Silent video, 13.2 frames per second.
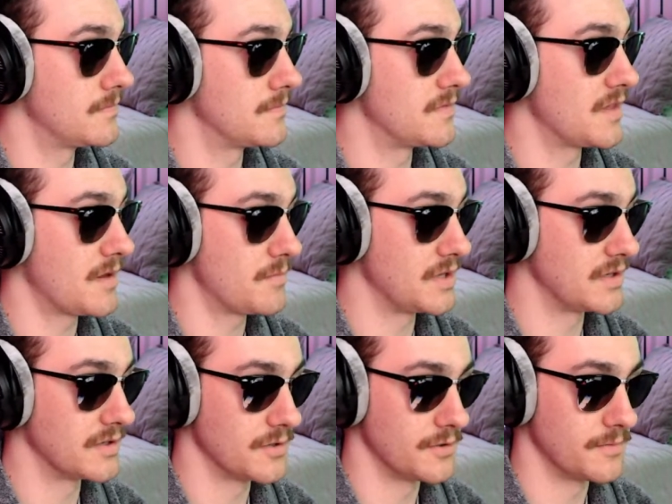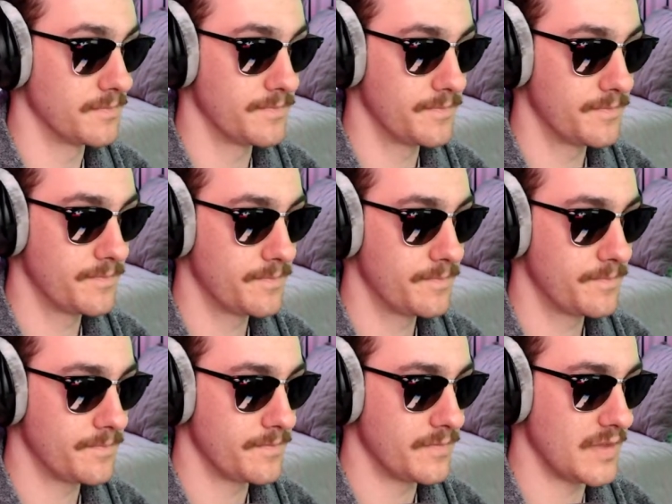That may go.
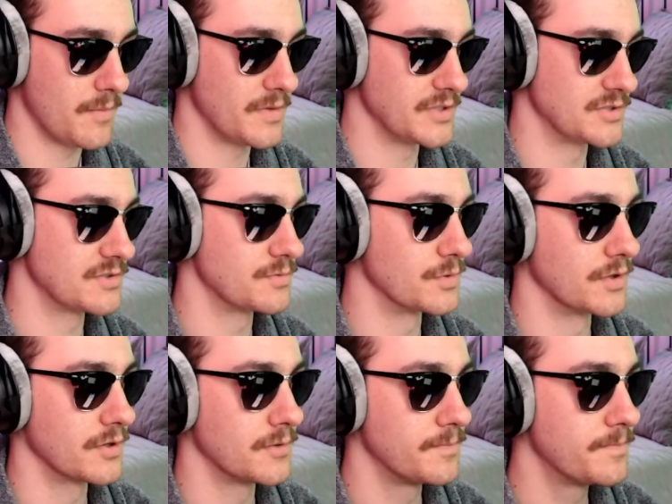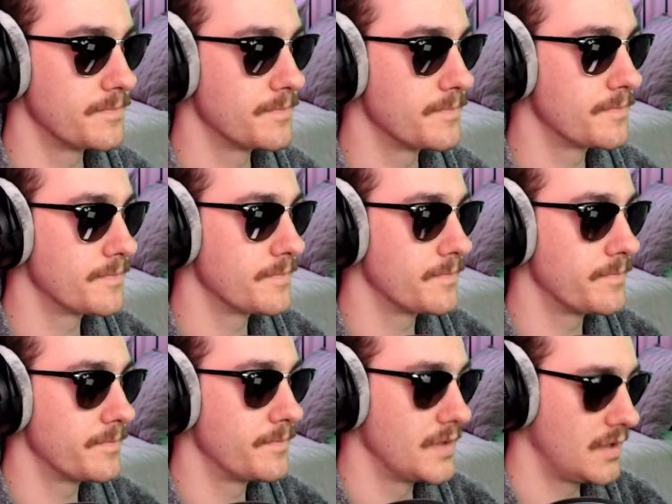That might just work.
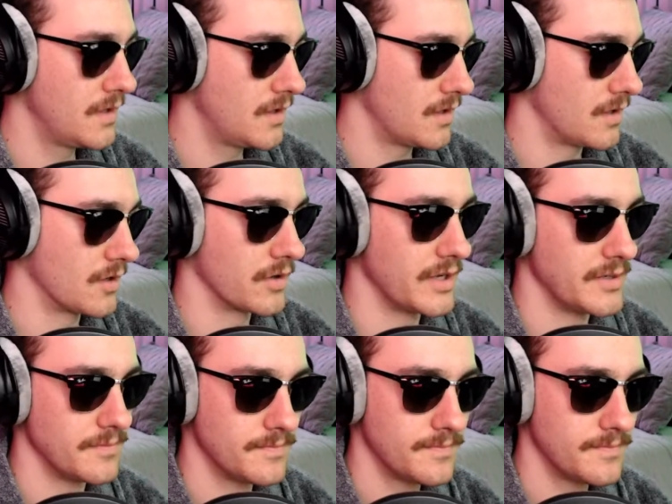Alright.